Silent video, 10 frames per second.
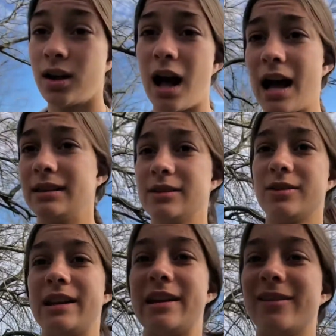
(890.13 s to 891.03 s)
I literally
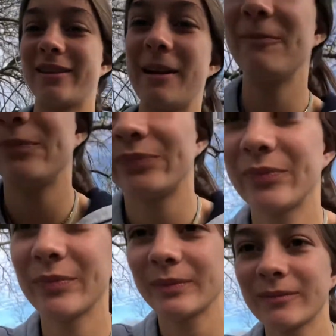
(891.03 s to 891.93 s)
can't.
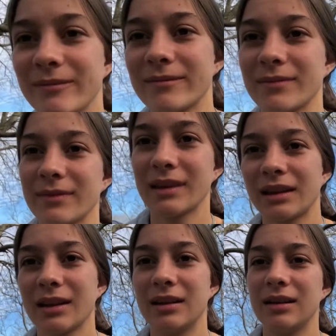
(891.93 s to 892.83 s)

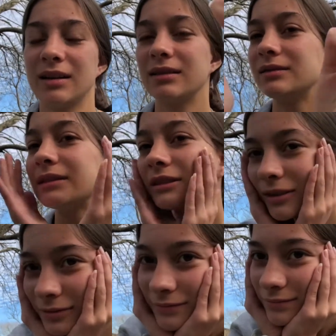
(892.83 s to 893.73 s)
Okay. Like,
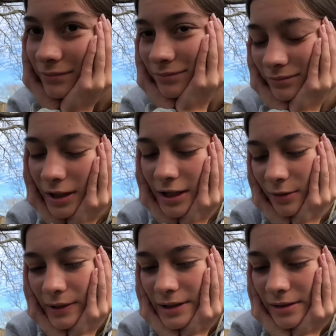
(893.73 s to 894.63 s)

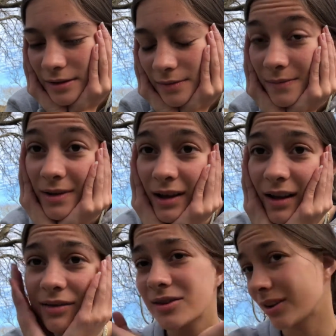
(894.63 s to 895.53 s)
anyways,
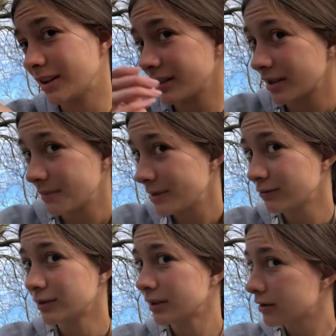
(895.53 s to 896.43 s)
sorry, coming
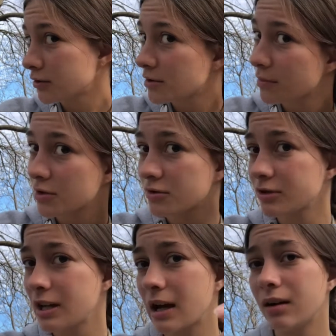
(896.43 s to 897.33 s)
really close and personal
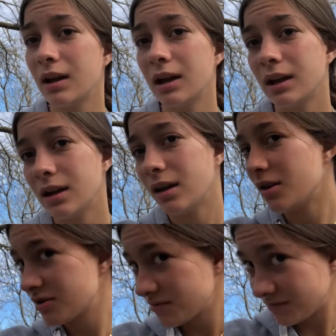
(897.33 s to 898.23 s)
now.
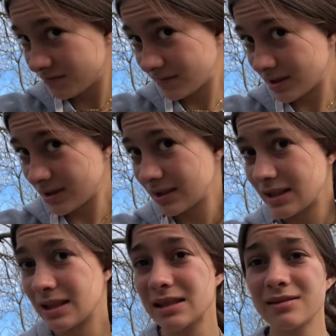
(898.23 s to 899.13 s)
Also,
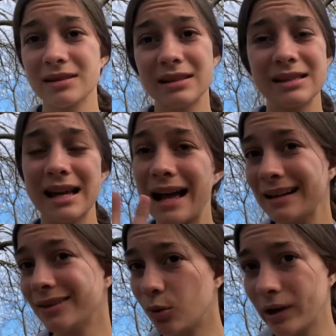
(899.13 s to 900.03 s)
this is kind
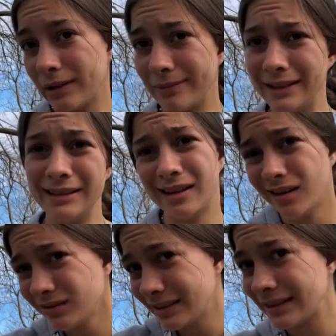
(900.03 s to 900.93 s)
of annoying me, you know?
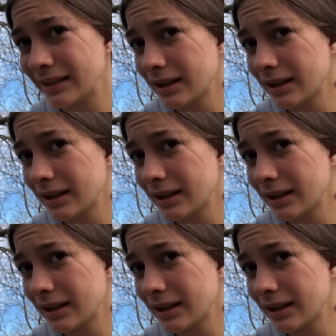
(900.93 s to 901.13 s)
Like,